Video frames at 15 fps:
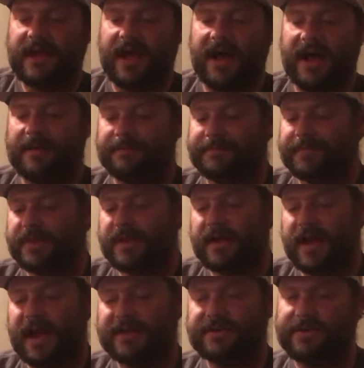
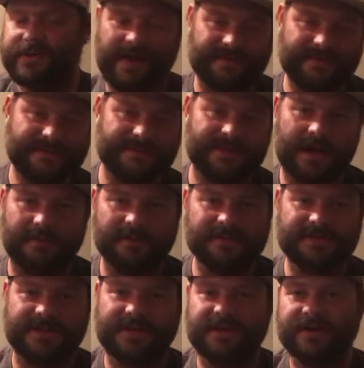I do have some
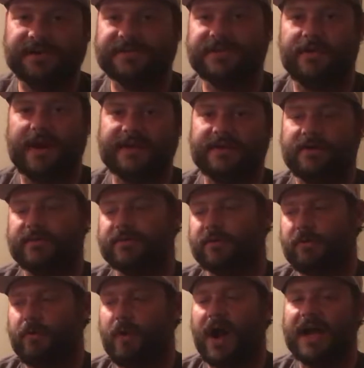doubles in here, so I don't
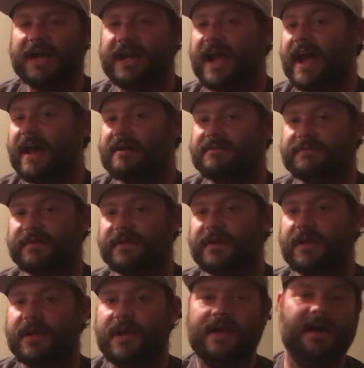quite have
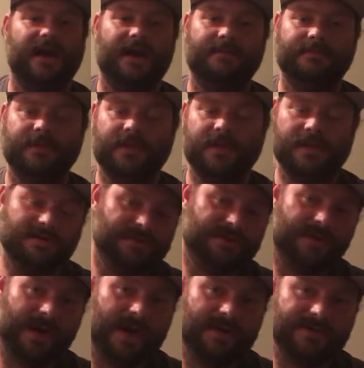close
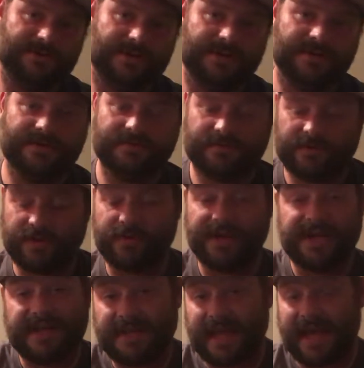to 100
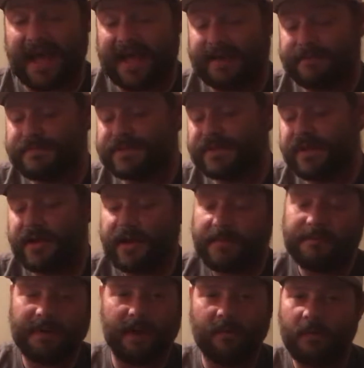unique games,
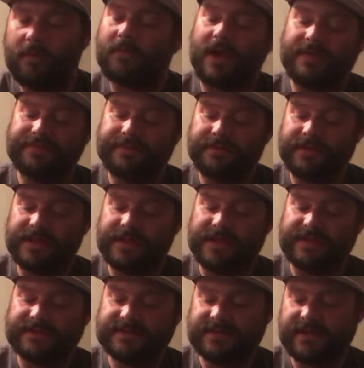but we'll run through
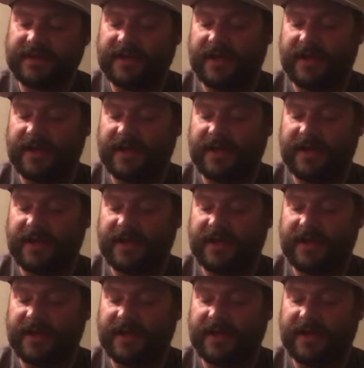these.